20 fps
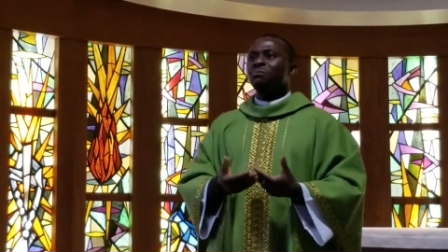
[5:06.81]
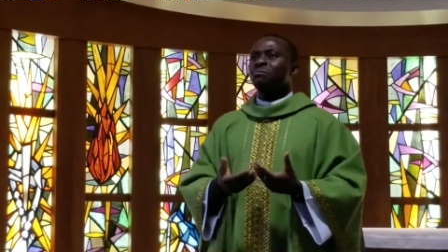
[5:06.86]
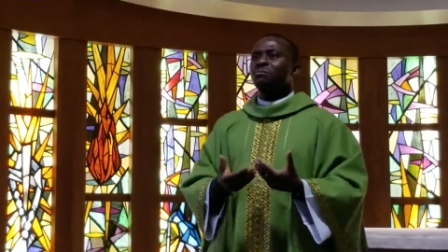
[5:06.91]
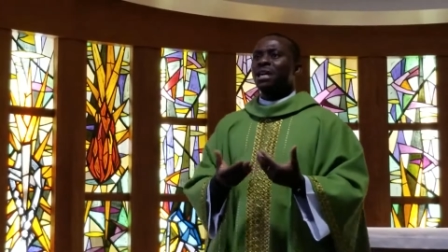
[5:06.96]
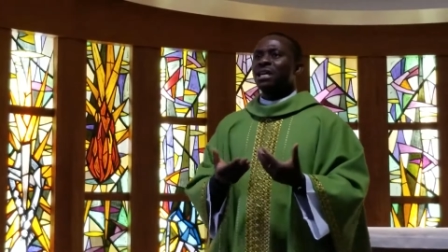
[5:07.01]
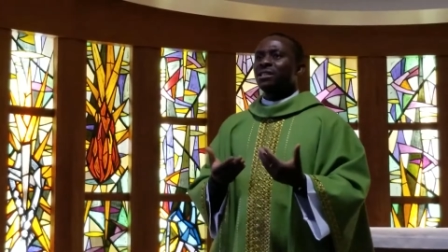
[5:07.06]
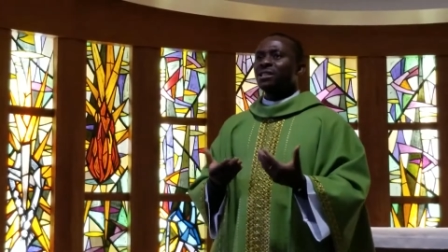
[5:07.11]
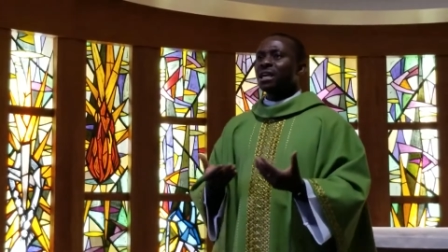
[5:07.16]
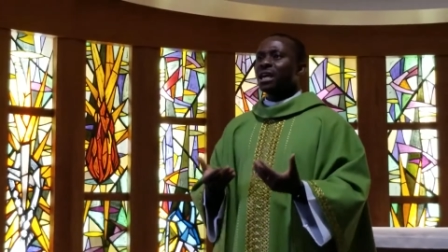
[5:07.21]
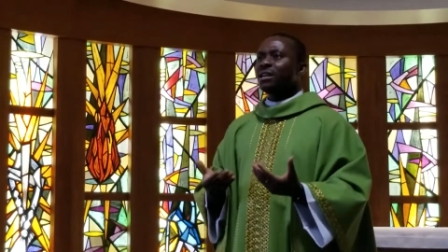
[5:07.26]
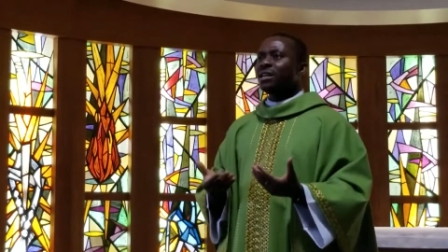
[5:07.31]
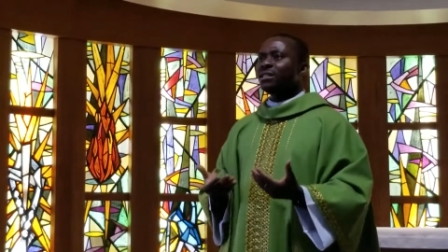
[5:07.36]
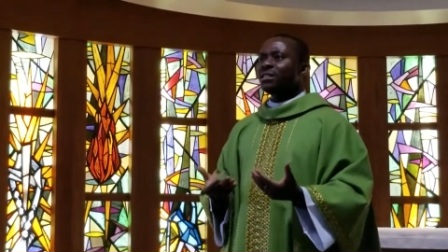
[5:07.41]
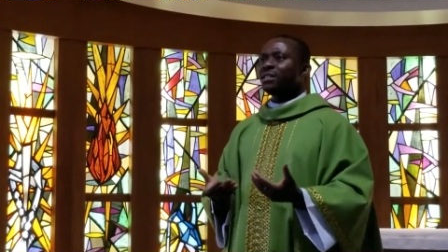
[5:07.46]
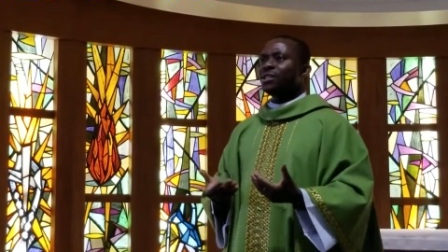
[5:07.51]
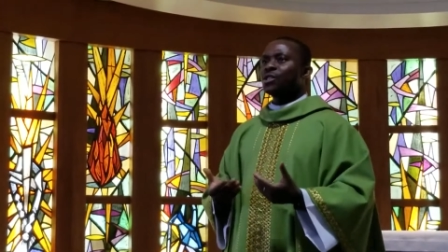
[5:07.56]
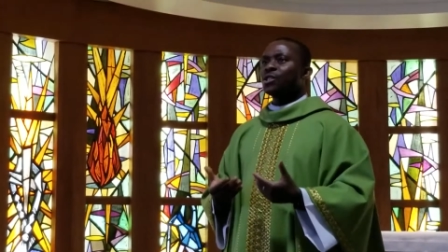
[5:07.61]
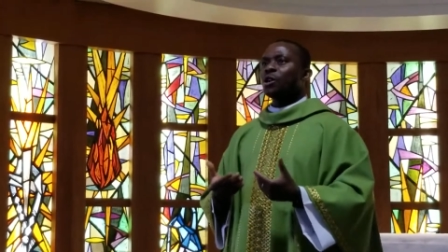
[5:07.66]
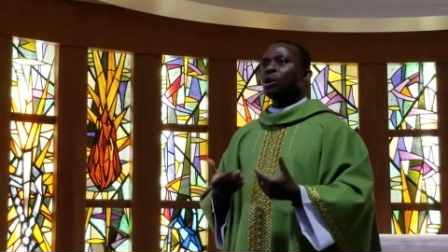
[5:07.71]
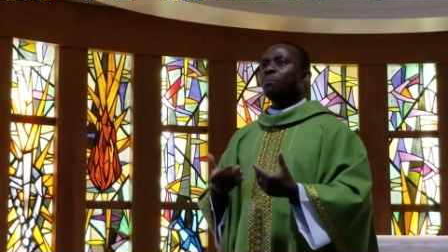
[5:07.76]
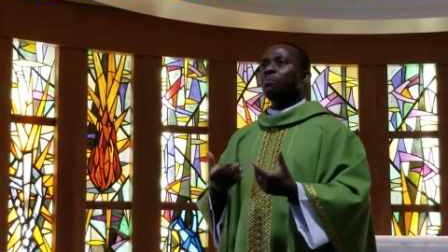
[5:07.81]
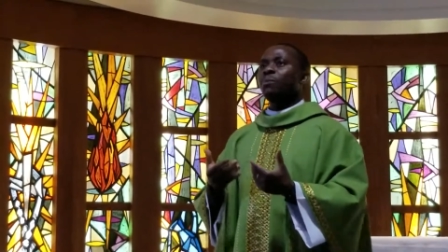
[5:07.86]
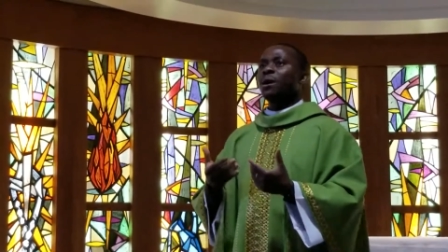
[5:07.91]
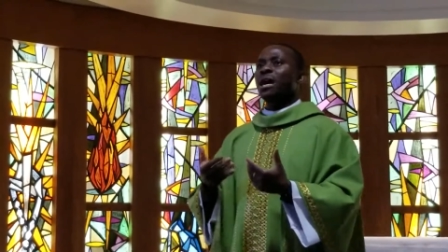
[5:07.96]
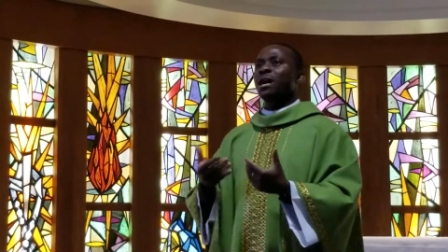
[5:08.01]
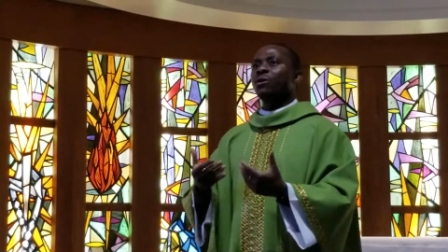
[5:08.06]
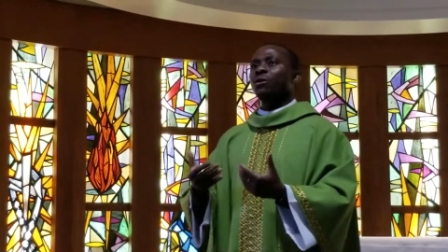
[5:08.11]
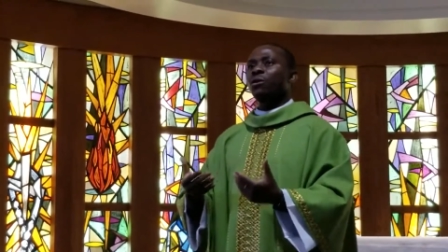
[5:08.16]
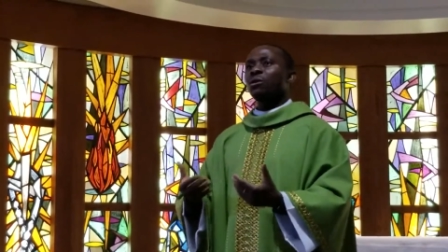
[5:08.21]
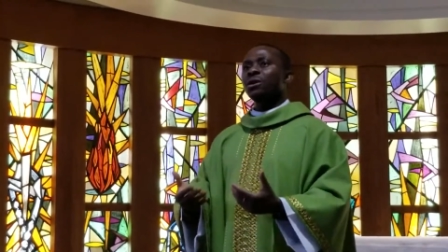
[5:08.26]
mentalities or
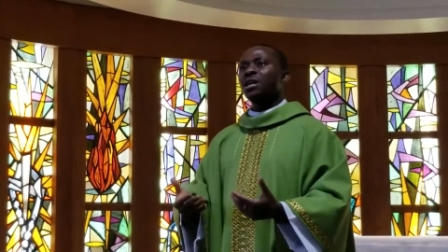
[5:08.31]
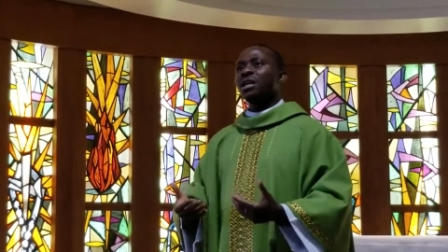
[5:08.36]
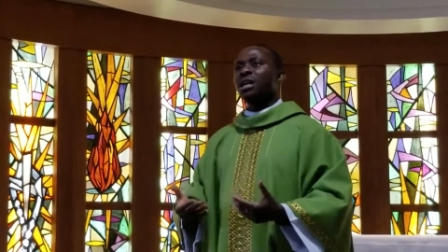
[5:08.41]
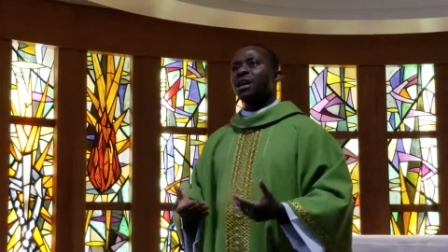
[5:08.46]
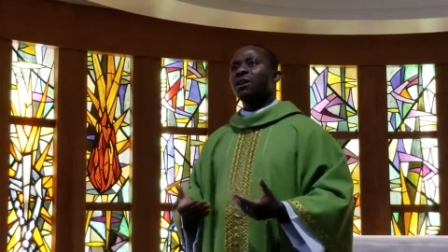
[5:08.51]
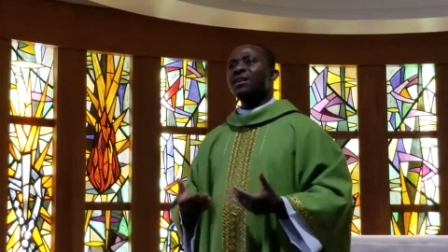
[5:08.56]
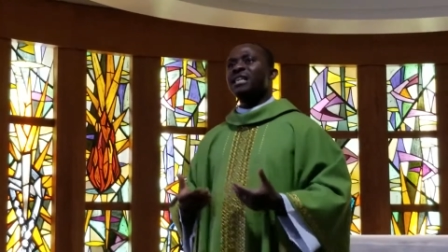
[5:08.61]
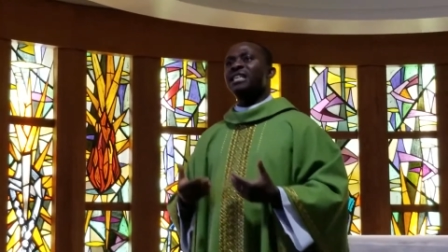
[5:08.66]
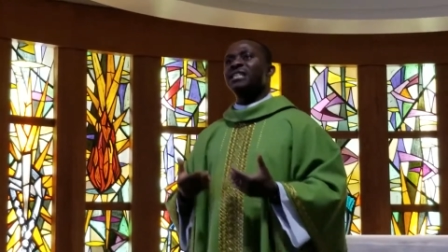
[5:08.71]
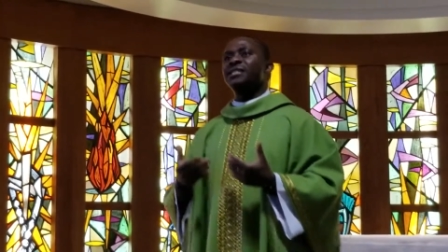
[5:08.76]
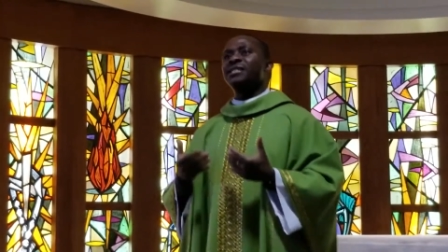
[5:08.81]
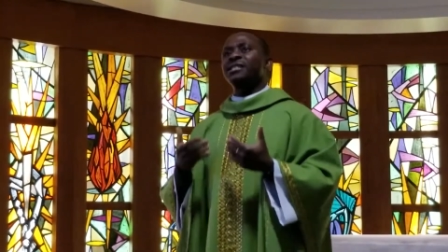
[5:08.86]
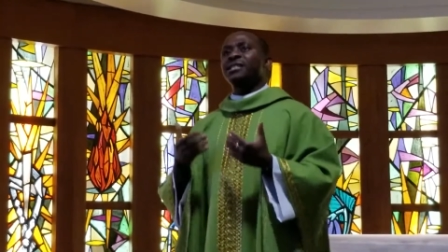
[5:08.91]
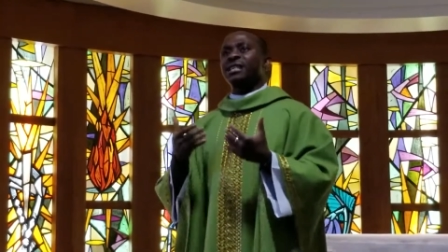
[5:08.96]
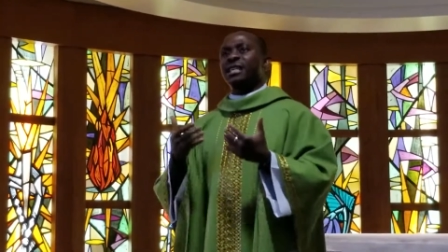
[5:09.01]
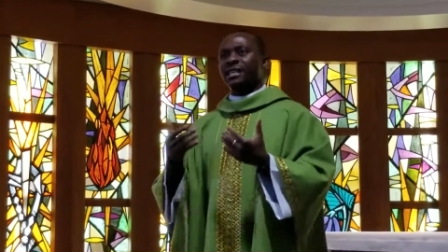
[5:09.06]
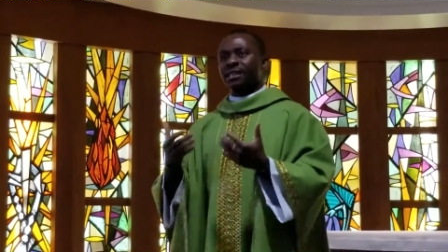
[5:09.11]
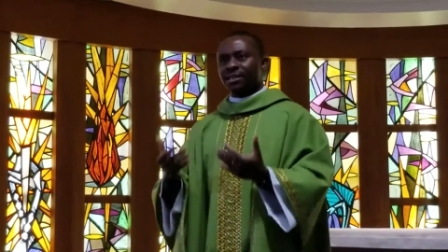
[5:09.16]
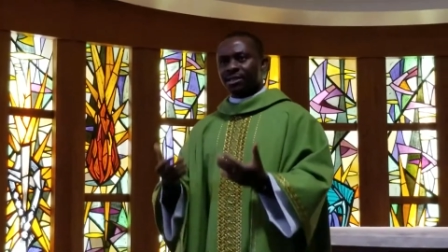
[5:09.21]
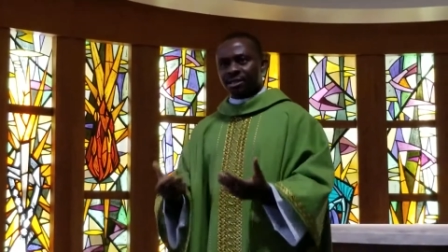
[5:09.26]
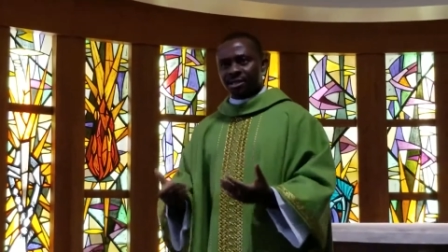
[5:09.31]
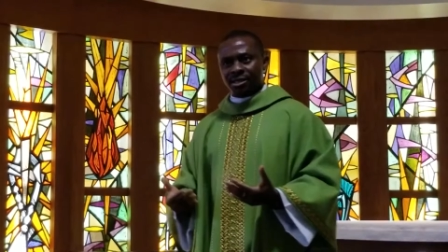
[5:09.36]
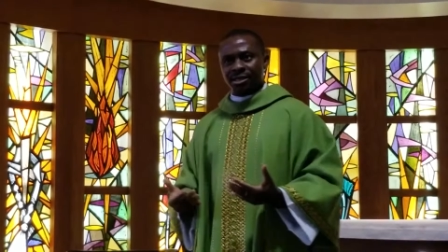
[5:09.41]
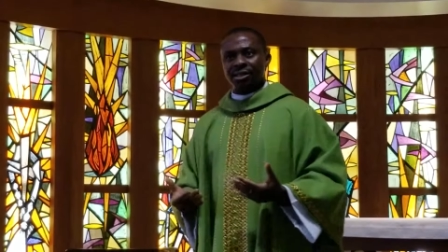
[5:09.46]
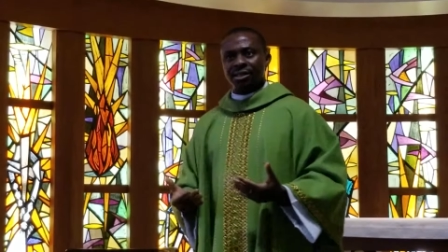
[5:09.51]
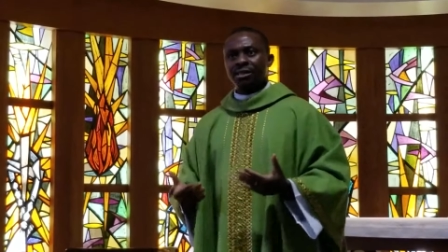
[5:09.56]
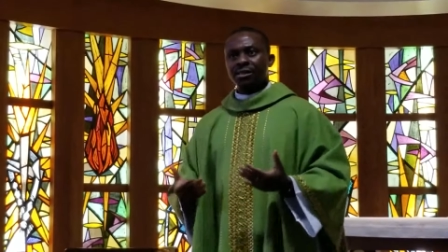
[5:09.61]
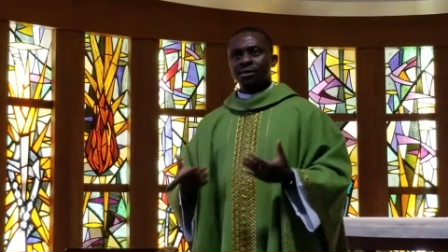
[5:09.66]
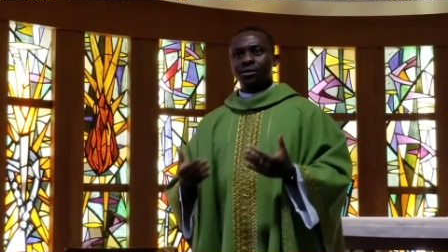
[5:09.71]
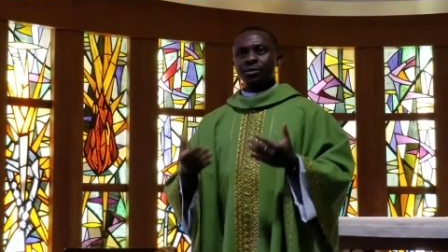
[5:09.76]
parochial
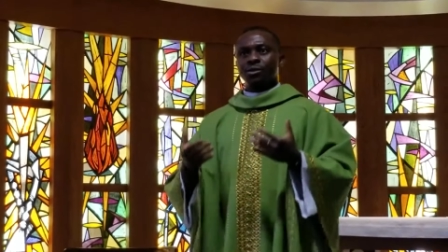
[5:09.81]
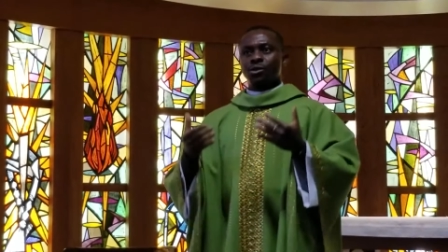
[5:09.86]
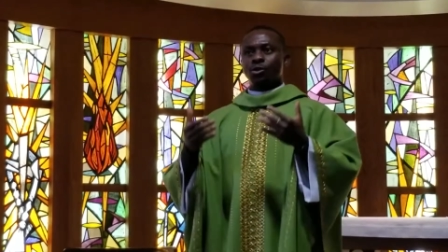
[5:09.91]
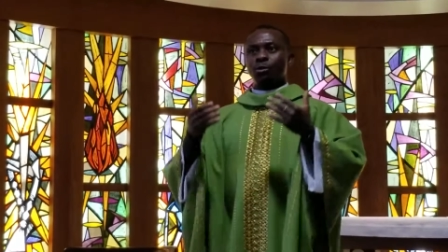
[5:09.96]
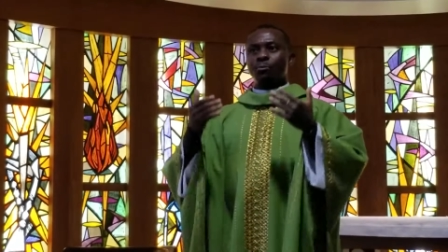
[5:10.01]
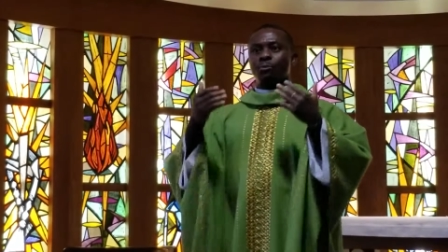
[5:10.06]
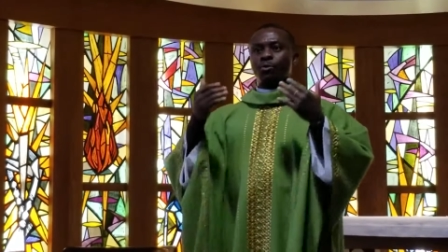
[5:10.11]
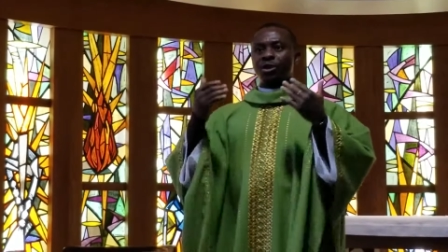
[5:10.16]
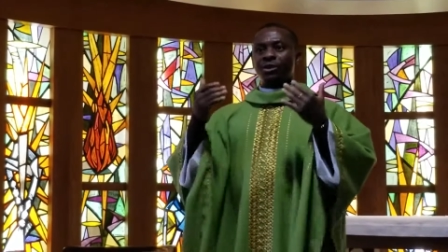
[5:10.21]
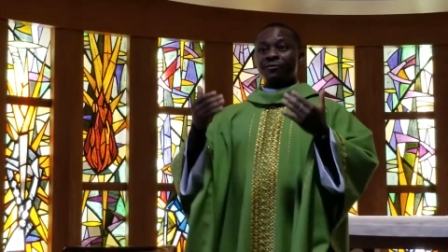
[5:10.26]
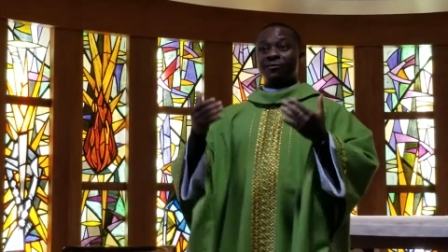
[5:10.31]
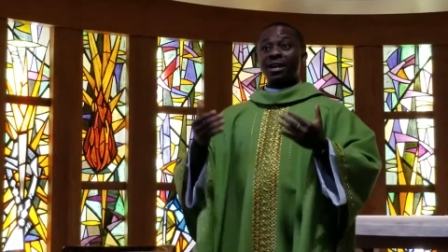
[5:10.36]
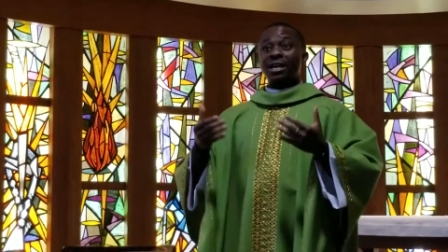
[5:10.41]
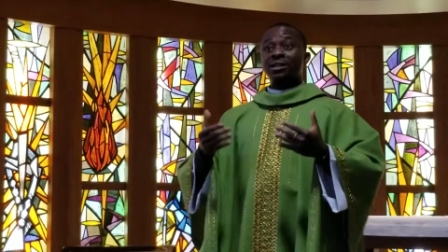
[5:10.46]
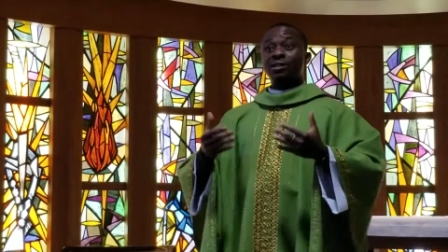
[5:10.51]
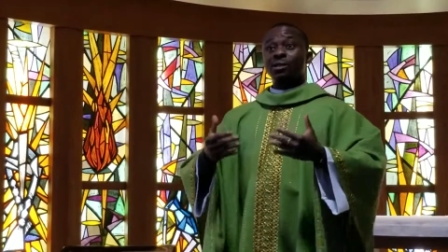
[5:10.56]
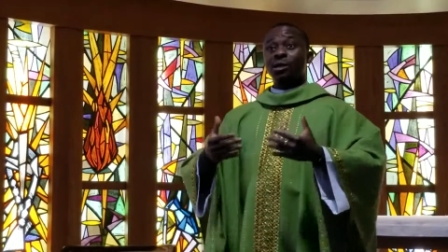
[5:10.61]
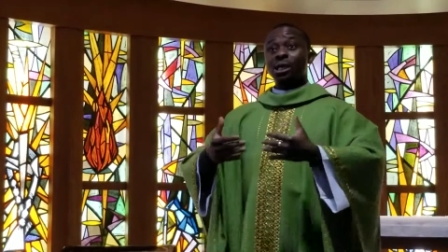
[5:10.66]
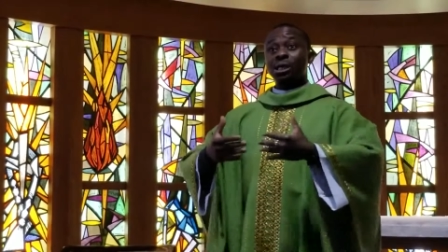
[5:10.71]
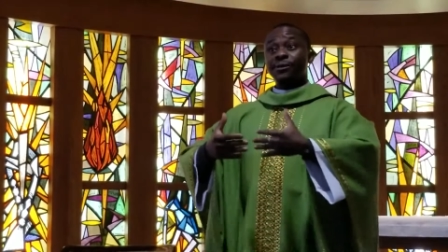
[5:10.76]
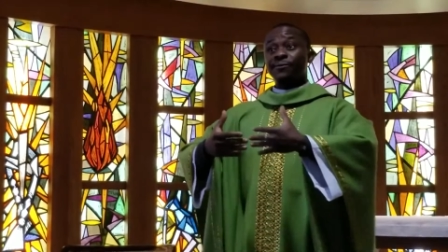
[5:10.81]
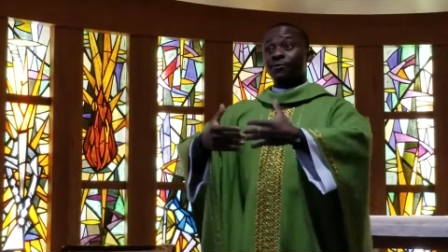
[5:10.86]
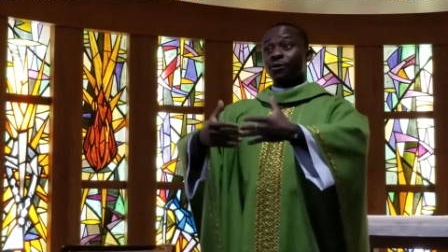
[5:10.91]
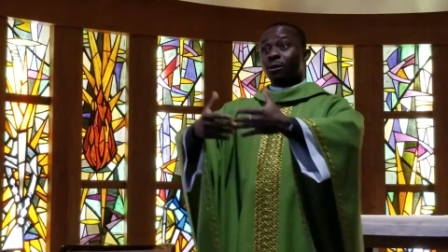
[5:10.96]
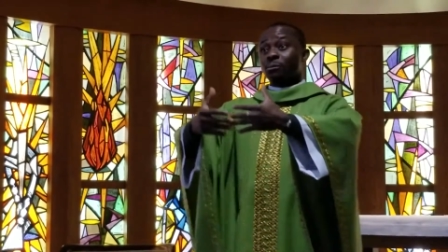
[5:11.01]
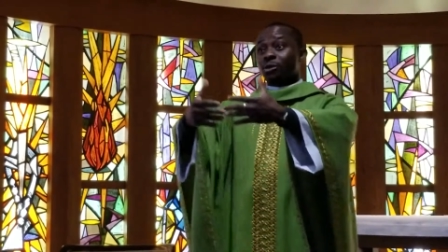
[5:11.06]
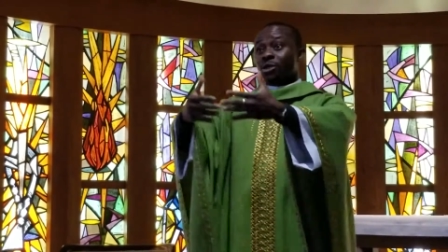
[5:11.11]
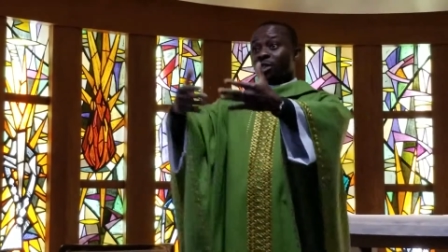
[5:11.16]
instincts to prevent us from